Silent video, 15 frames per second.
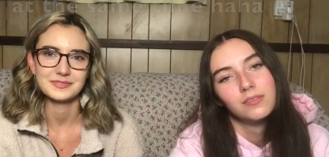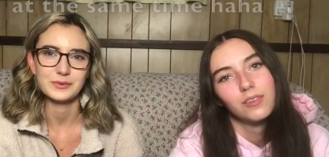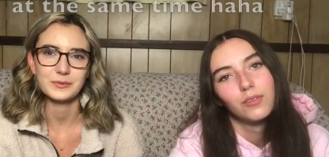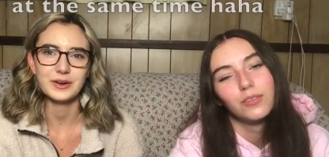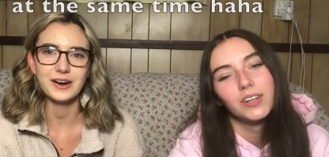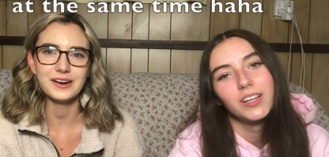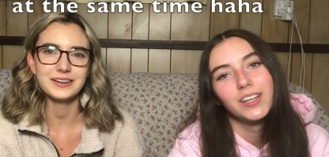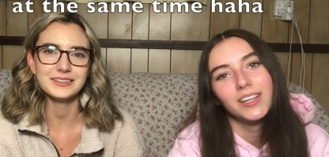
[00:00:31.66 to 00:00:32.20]

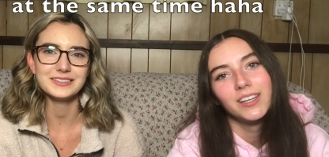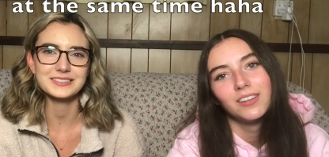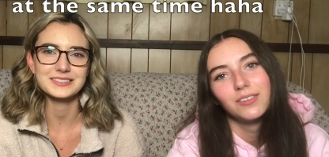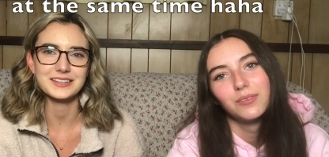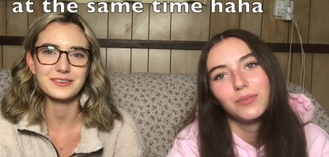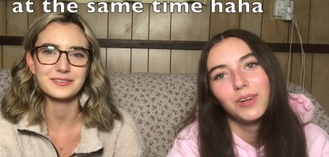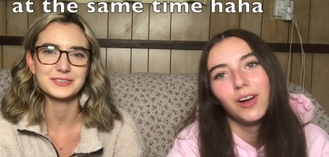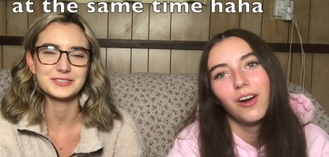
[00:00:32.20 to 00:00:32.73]
Speaker 1: We already
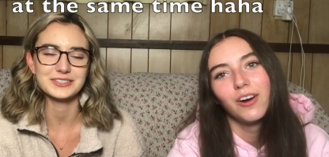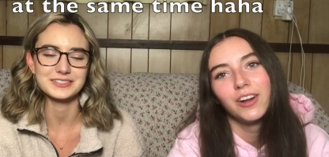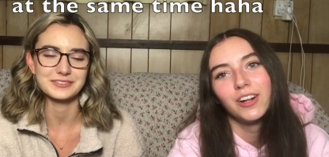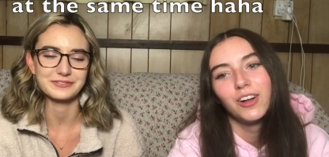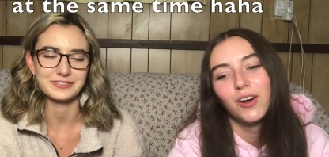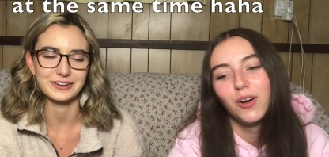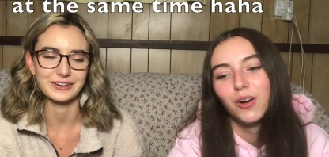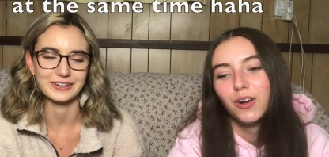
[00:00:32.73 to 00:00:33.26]
discovered we already
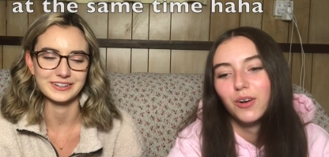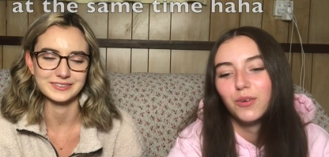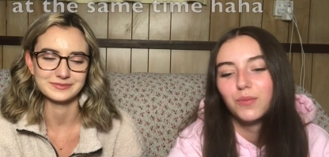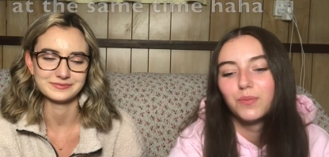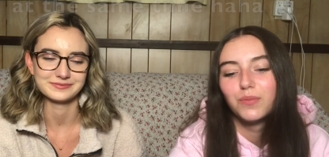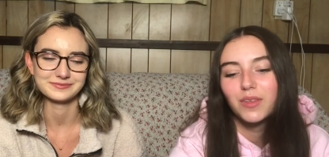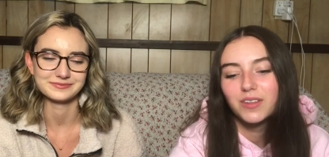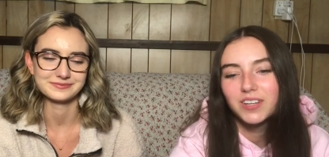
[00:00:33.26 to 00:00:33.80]
she's know a
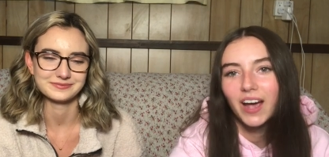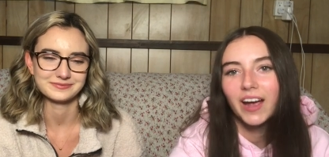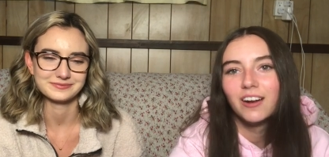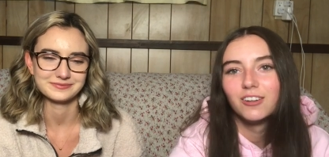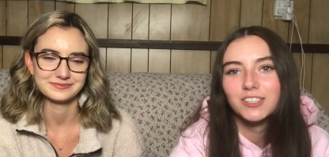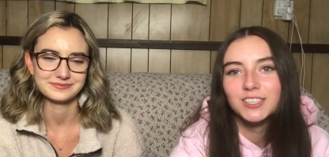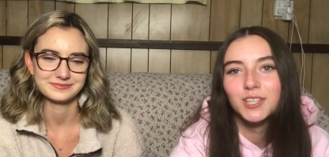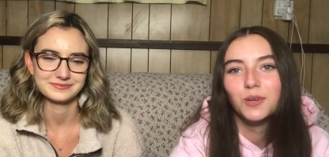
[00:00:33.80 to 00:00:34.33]
fairy.
Speaker 2: The
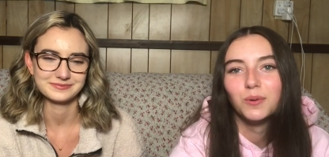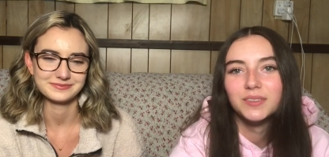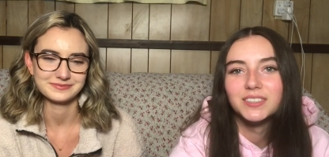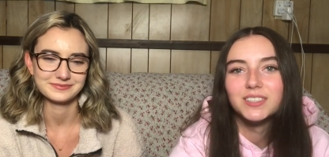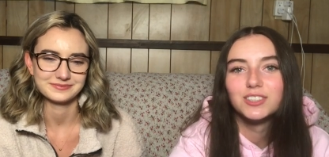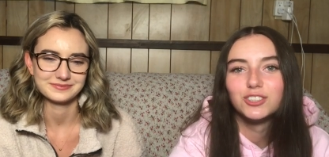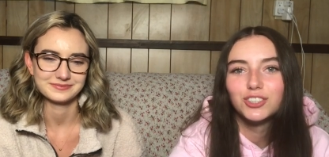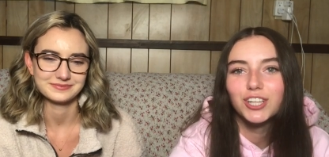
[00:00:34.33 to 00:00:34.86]
title
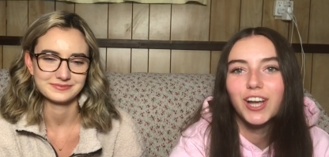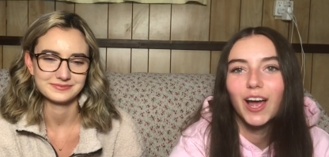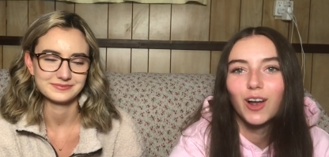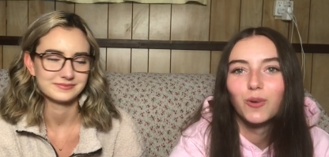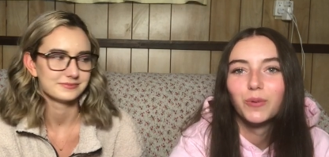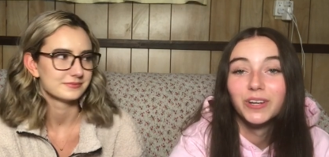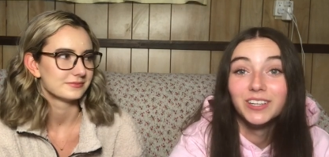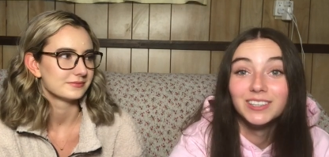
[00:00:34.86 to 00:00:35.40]
sequence, she
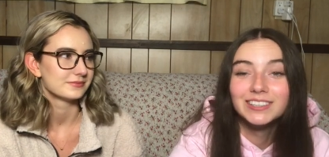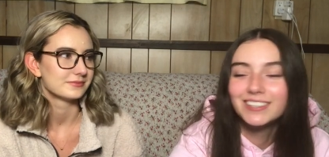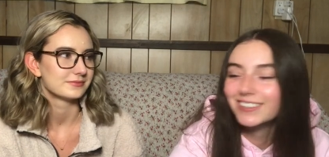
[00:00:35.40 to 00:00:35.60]
had wings.